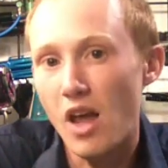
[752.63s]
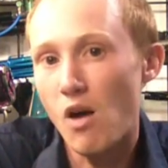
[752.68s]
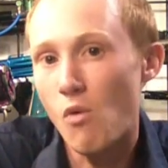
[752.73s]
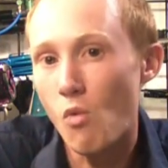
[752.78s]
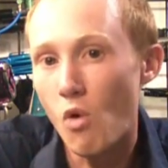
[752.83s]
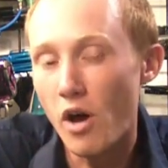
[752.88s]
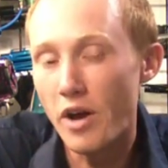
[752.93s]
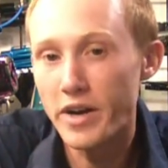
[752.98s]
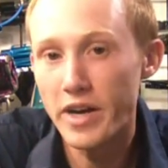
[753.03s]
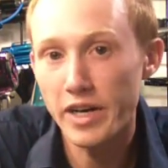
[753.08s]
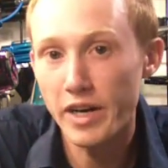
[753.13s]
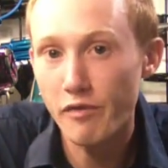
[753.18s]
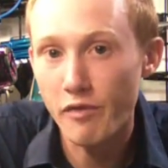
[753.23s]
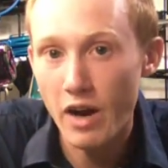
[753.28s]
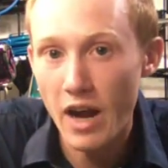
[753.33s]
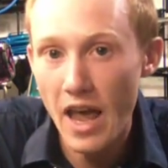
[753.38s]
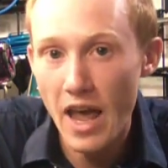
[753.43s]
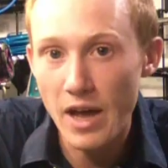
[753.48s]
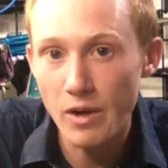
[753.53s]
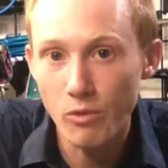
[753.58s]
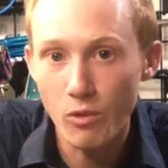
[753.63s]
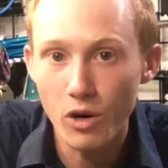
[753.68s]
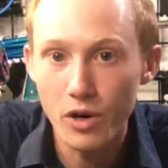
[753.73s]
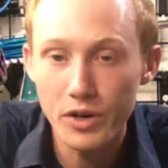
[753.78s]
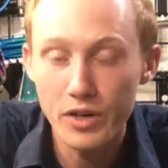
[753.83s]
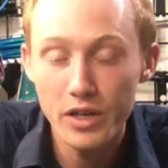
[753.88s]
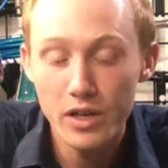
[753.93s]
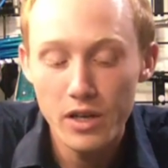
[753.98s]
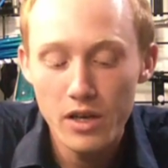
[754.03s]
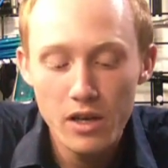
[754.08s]
one, I never had
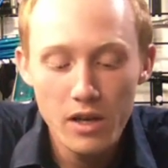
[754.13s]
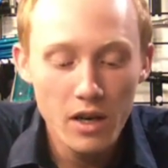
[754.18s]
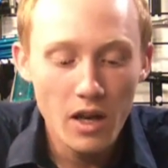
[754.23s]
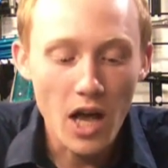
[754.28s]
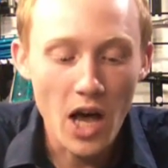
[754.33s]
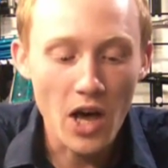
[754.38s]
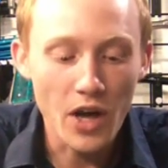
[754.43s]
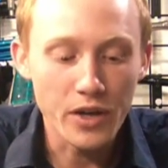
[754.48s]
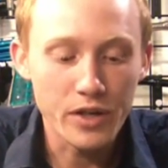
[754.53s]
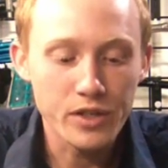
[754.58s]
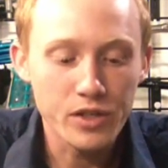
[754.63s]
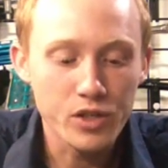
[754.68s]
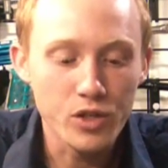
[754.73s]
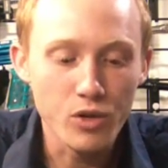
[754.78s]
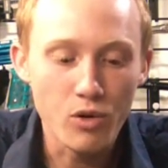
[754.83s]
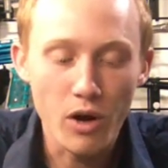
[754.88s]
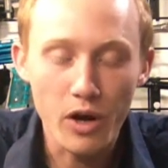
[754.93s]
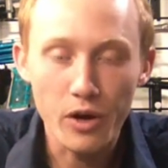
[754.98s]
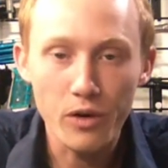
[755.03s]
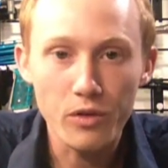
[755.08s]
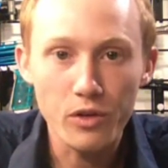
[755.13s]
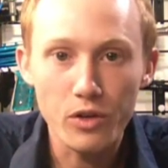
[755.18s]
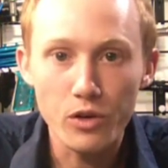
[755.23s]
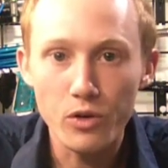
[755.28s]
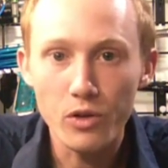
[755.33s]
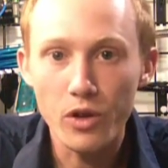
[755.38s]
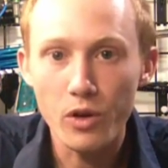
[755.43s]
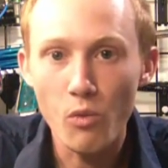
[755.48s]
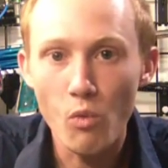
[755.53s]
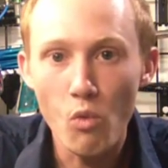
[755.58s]
one. 2, I only
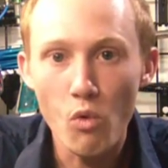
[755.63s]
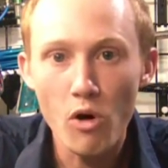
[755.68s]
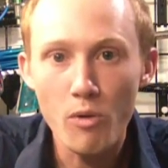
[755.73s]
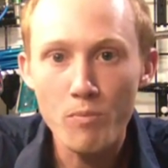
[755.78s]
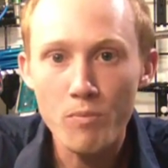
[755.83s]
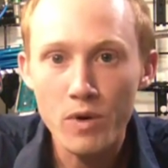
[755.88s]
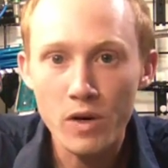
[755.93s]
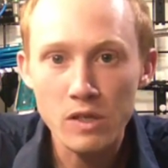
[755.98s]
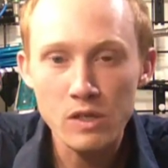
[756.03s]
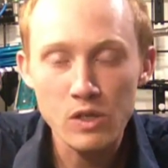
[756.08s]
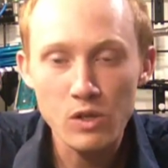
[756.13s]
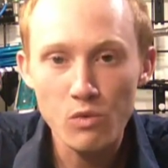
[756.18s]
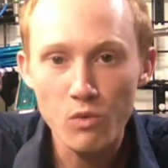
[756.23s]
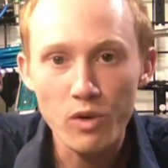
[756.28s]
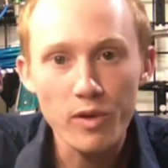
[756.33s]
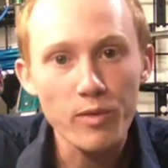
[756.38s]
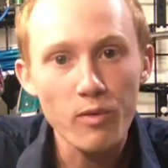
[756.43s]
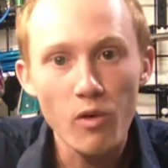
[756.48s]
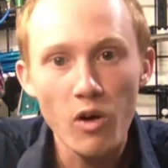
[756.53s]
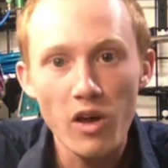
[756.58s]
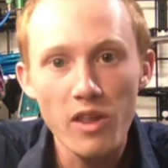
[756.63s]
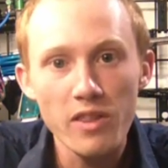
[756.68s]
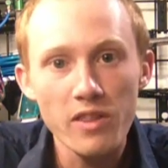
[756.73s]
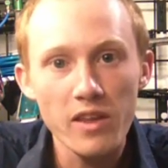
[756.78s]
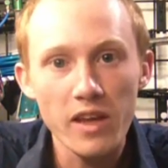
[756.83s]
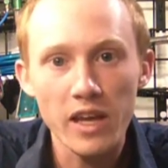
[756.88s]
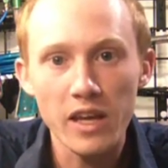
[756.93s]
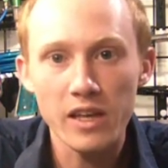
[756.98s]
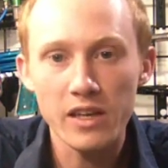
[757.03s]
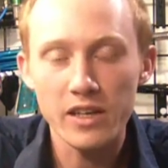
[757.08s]
knew like 1 person with
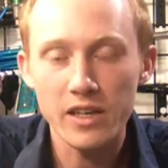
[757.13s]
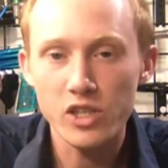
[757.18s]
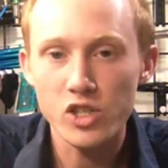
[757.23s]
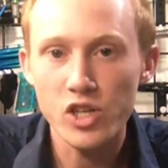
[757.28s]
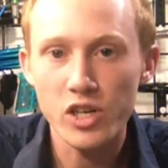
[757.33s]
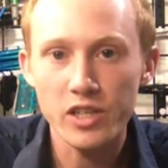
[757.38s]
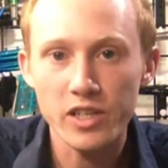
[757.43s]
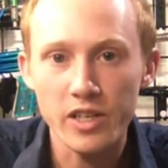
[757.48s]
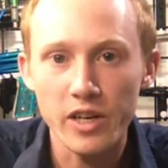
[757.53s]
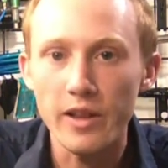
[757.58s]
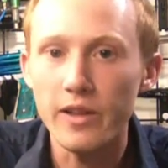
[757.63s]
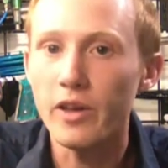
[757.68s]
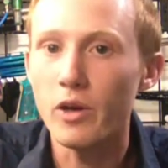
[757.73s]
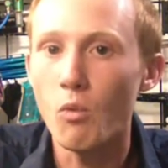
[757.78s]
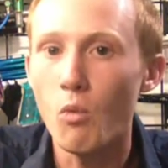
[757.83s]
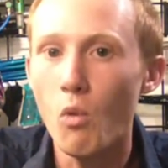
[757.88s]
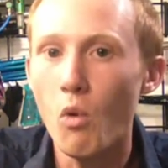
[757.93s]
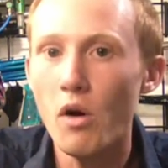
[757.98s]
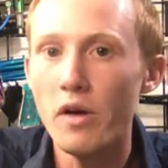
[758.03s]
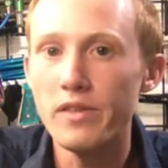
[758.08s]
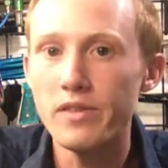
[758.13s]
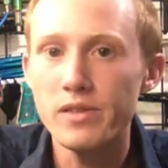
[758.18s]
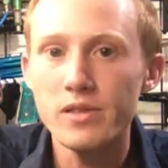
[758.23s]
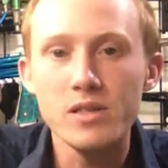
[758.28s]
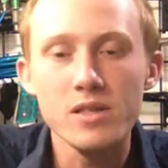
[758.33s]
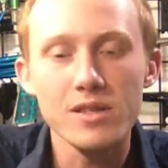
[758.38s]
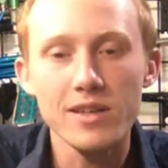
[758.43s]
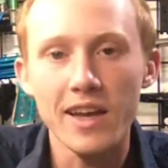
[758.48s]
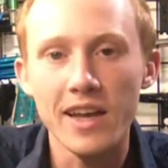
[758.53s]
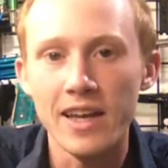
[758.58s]
one, and I checked it out like
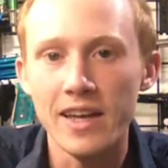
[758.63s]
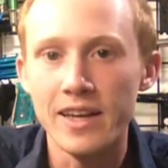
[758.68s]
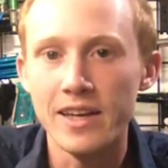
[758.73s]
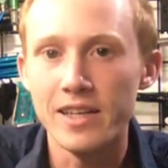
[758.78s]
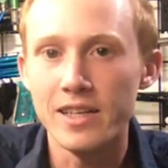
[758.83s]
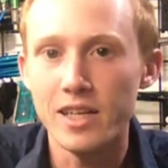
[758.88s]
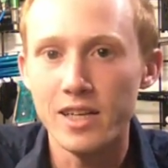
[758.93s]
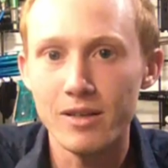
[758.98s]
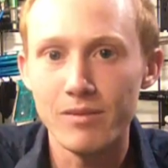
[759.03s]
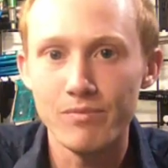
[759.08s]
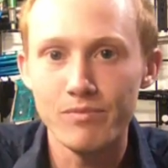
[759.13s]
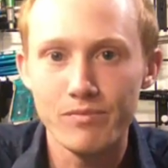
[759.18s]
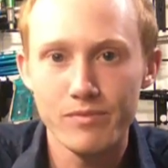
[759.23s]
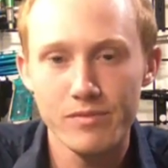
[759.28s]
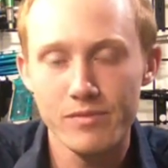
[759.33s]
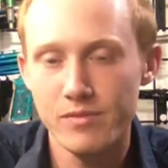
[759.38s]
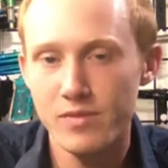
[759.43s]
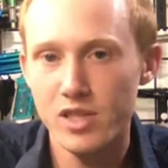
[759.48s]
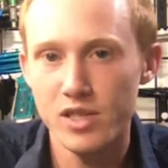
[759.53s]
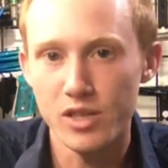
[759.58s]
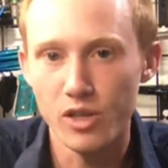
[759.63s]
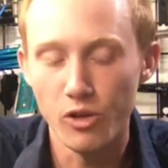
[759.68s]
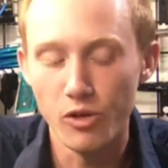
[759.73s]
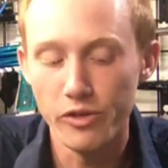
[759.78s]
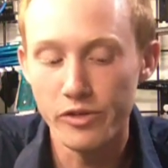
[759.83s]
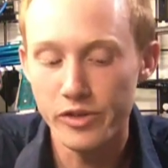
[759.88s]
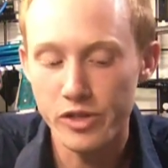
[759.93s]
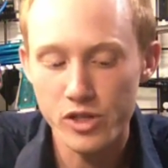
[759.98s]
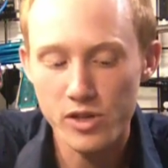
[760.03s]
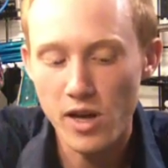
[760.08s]
once, and I'm
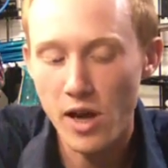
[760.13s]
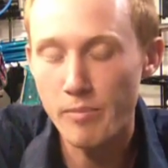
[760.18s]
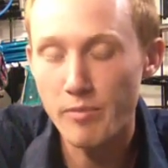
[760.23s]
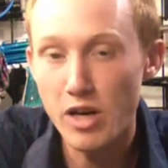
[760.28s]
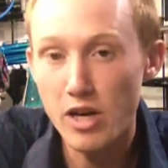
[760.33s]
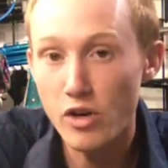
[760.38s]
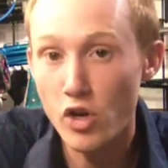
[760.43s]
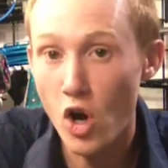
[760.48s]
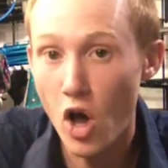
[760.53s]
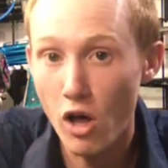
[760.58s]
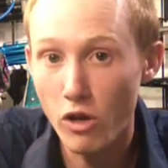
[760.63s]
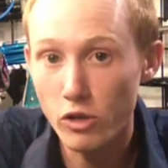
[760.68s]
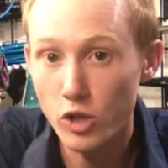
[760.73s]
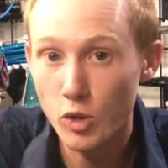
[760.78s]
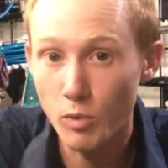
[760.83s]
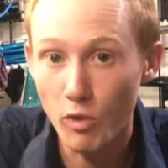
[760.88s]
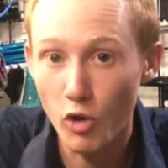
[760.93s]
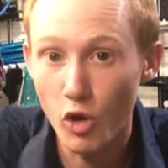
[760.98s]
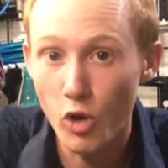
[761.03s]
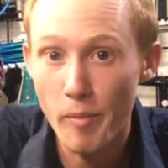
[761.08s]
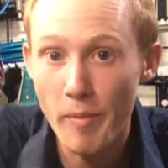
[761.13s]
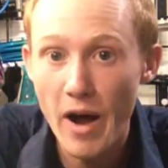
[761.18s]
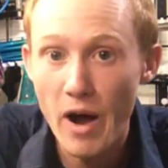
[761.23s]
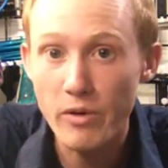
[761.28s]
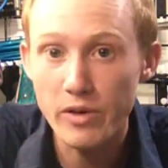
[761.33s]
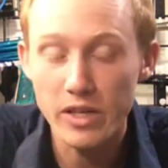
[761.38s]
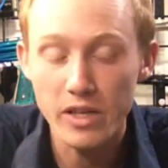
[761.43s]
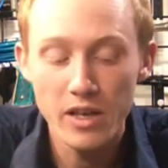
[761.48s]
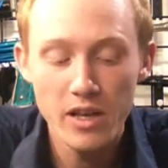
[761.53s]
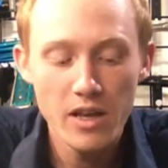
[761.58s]
not knowledgeable
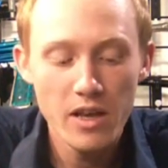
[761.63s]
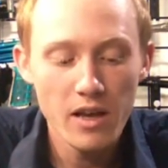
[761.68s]
about it.